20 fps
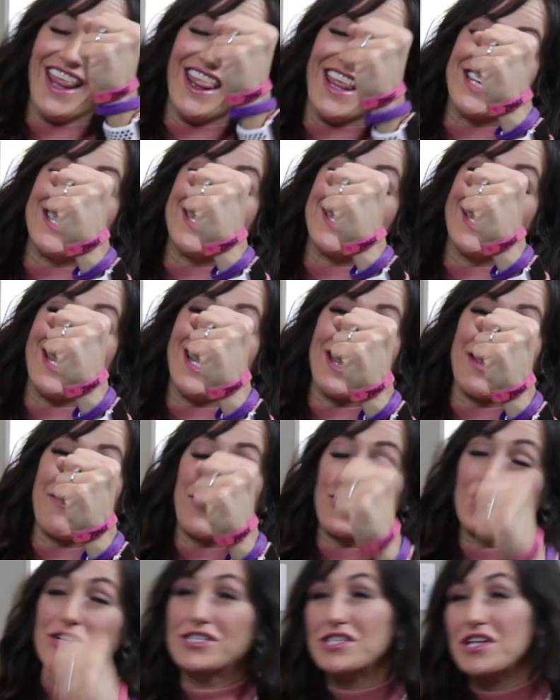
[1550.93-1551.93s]
they see the
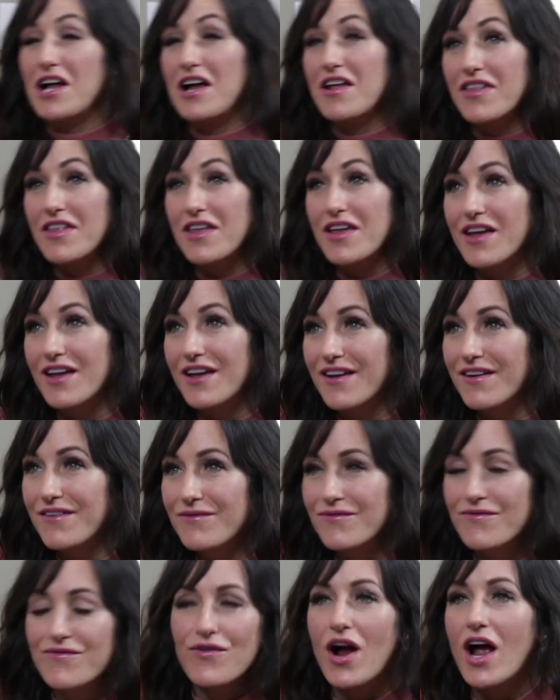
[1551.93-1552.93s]
person on
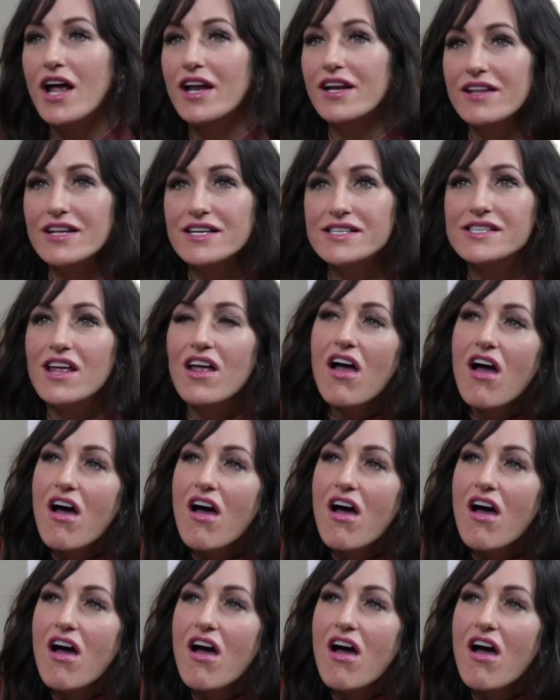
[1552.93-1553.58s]
the front and they say,